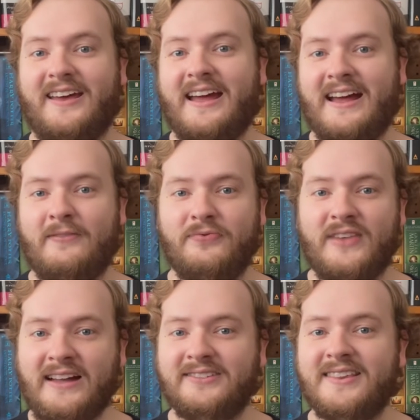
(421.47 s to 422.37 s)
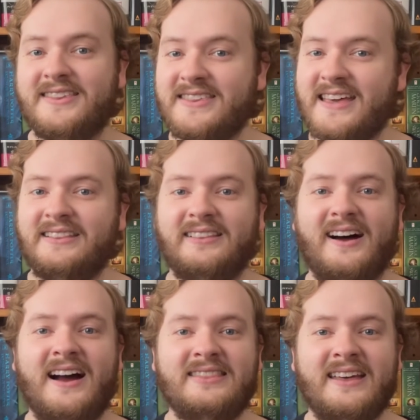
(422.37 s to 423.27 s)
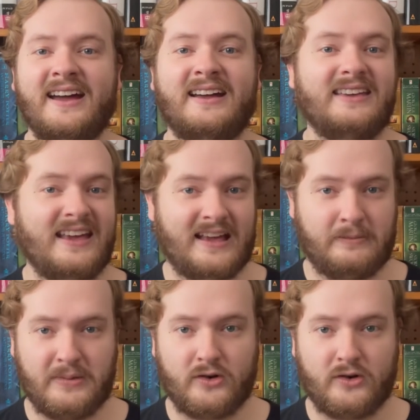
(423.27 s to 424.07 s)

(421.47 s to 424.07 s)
and that's a thin line that can't